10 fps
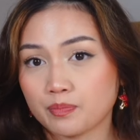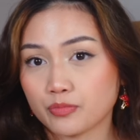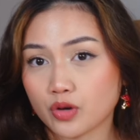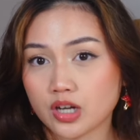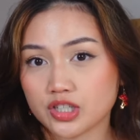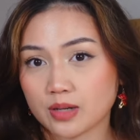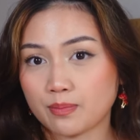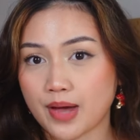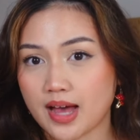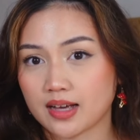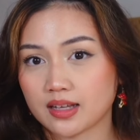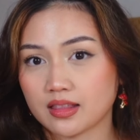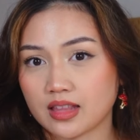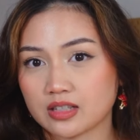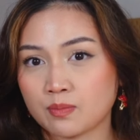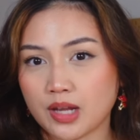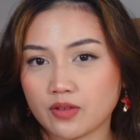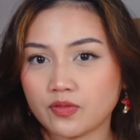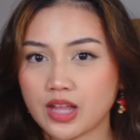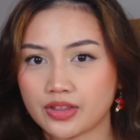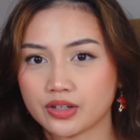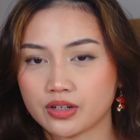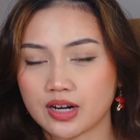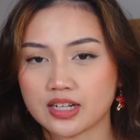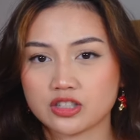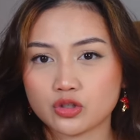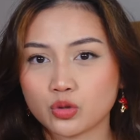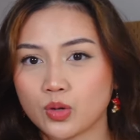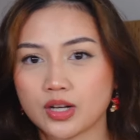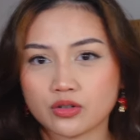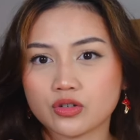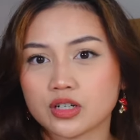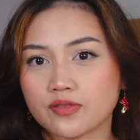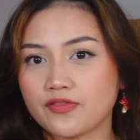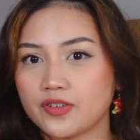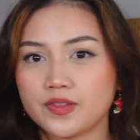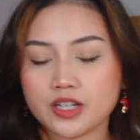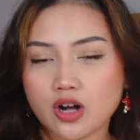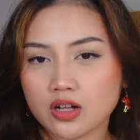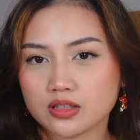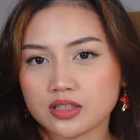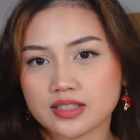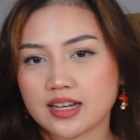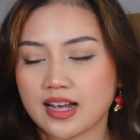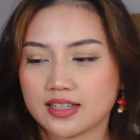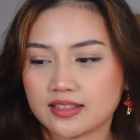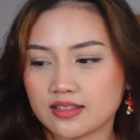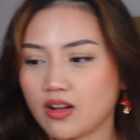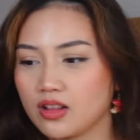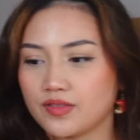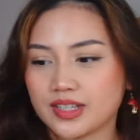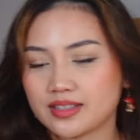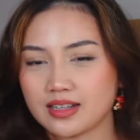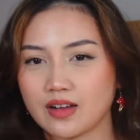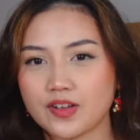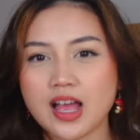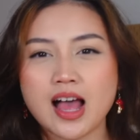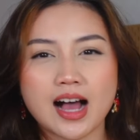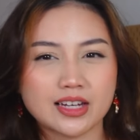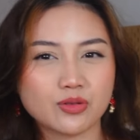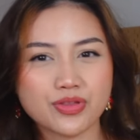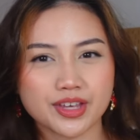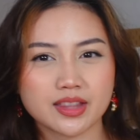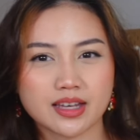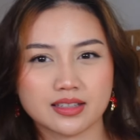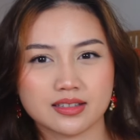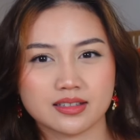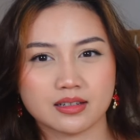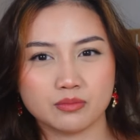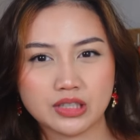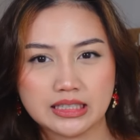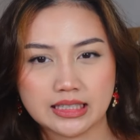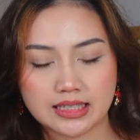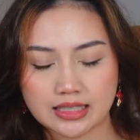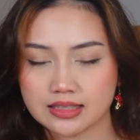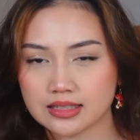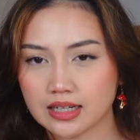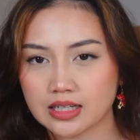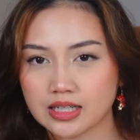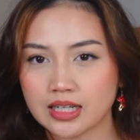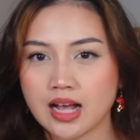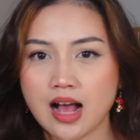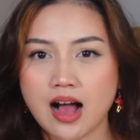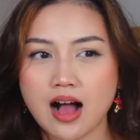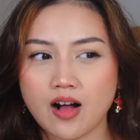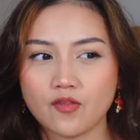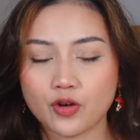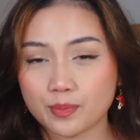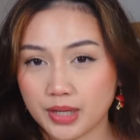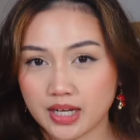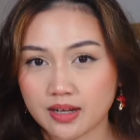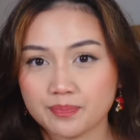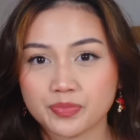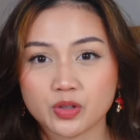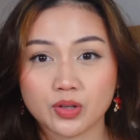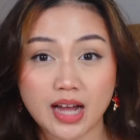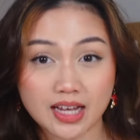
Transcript: project bag that's made of leather and it's $250 and it has all of this stuff. I don't think that's completely necessary. For me, what I